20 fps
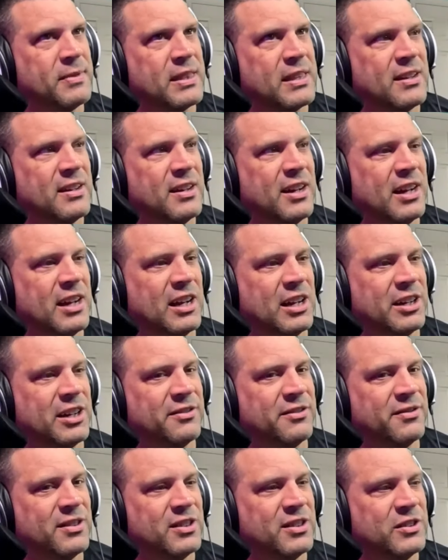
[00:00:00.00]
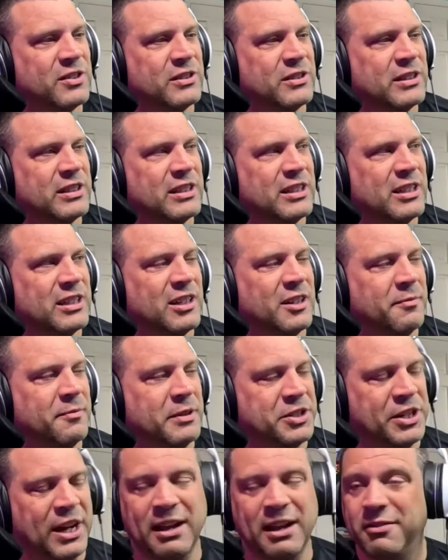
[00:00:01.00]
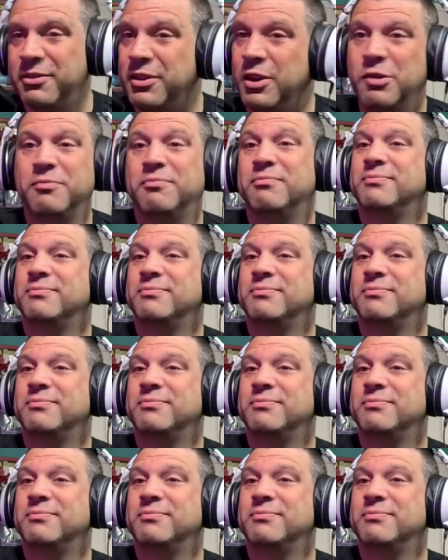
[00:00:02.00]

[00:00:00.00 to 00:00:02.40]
But yeah, dude,